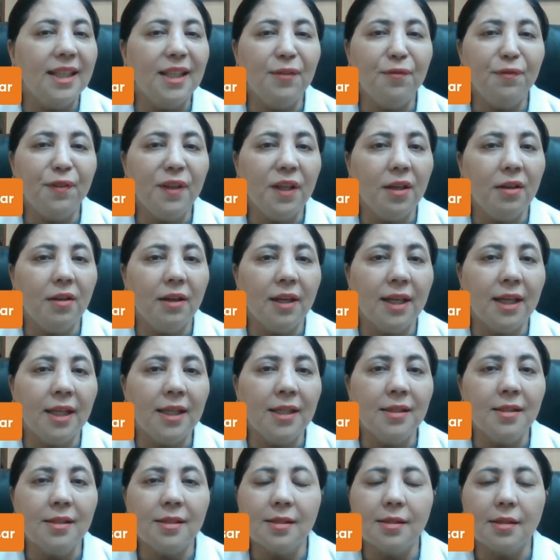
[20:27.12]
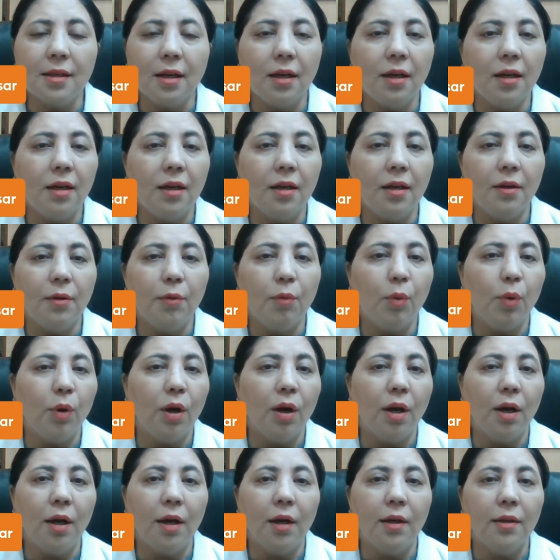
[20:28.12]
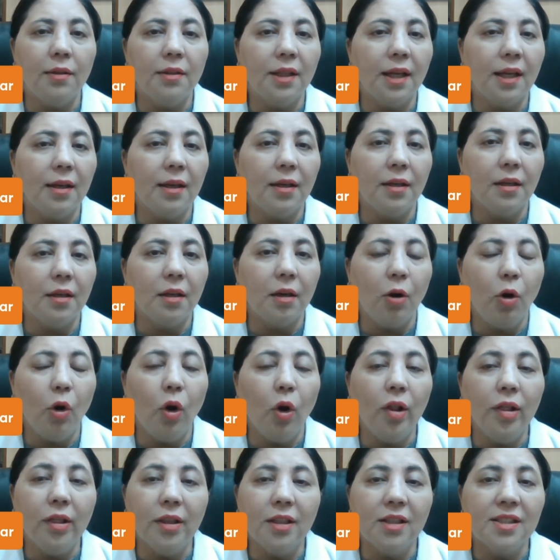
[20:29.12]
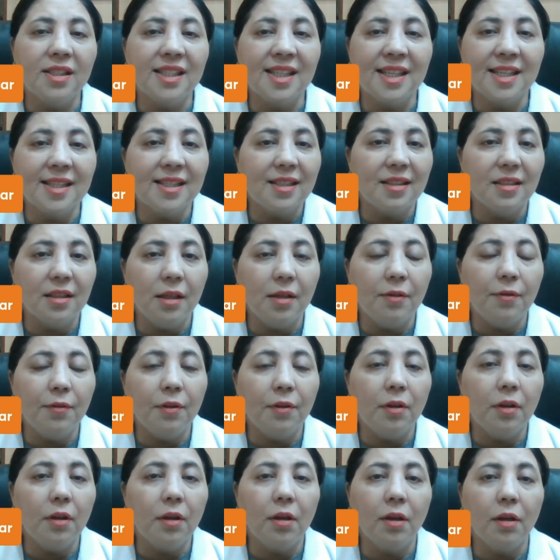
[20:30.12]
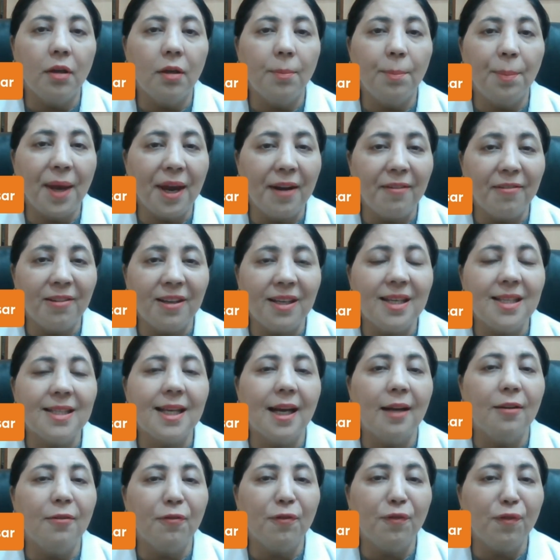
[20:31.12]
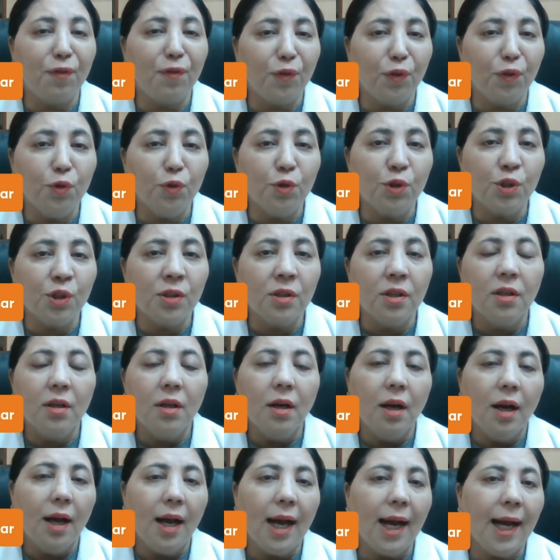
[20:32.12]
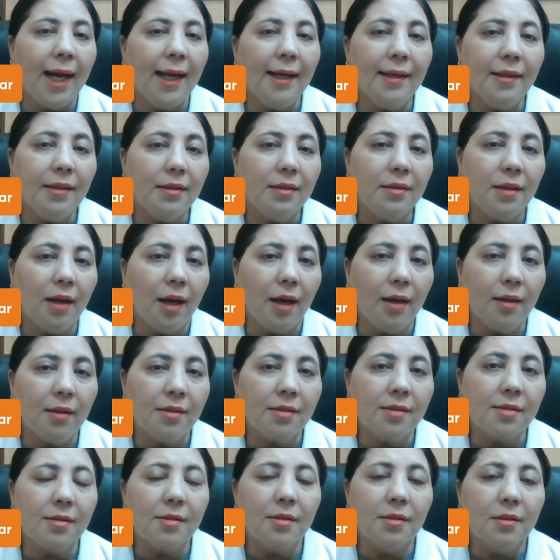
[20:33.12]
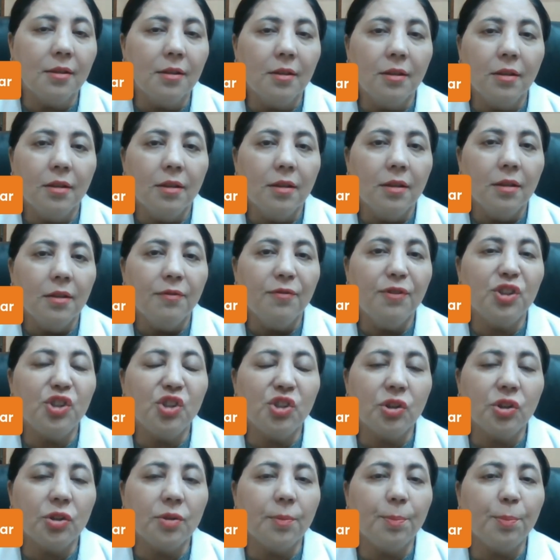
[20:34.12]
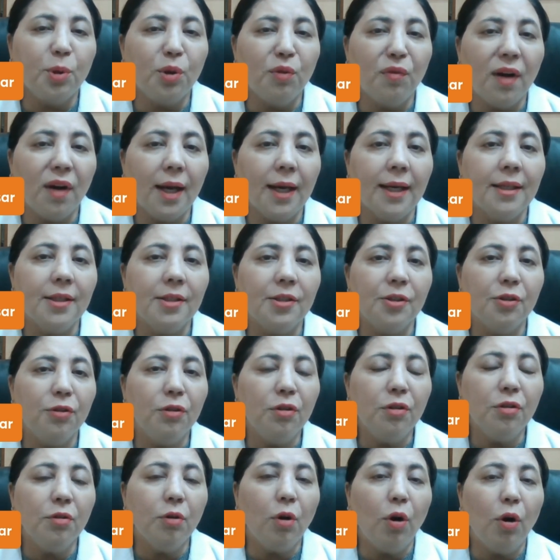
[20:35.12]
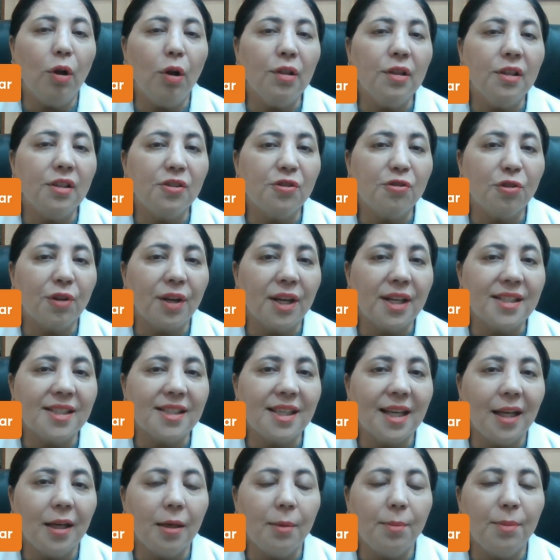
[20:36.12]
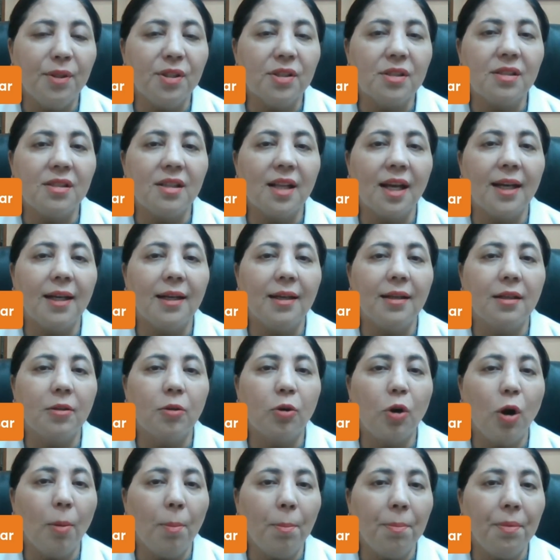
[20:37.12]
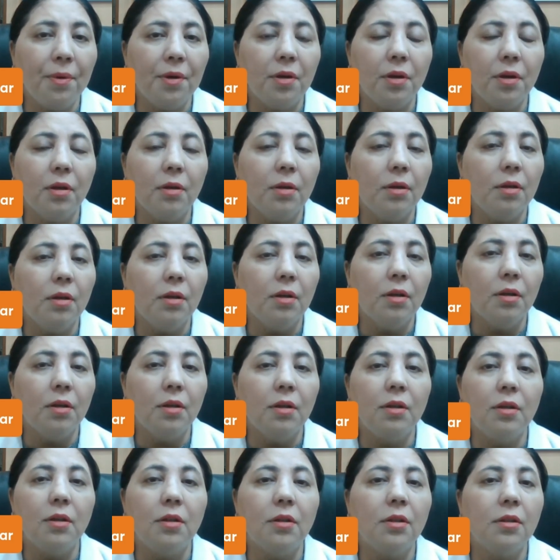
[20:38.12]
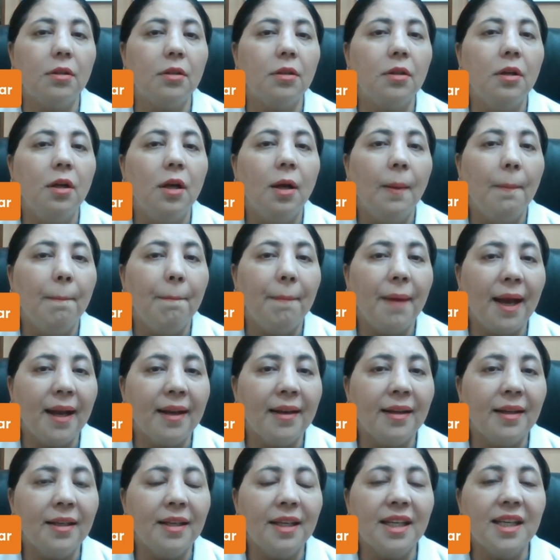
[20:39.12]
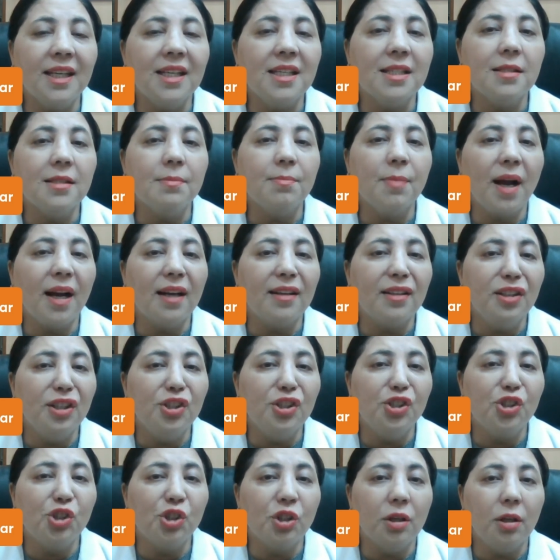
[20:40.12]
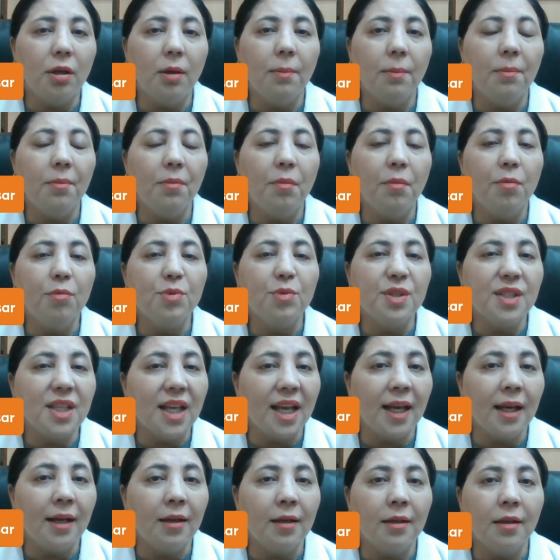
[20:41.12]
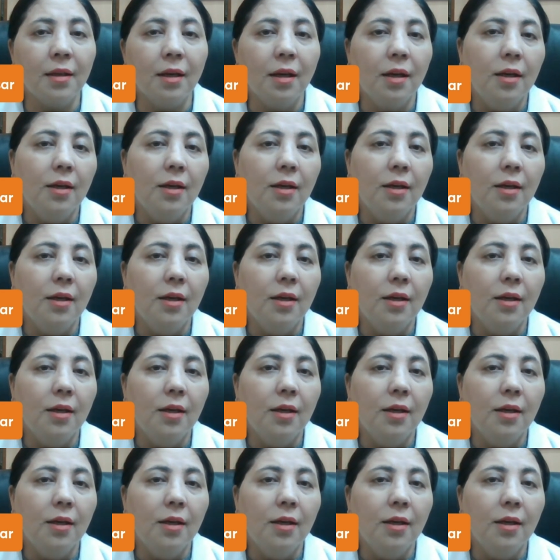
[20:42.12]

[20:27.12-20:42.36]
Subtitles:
leafy greens, then all the seasonal berries and fruit and nuts, which provide, all the trace elements like copper, manganese, magnesium, zinc.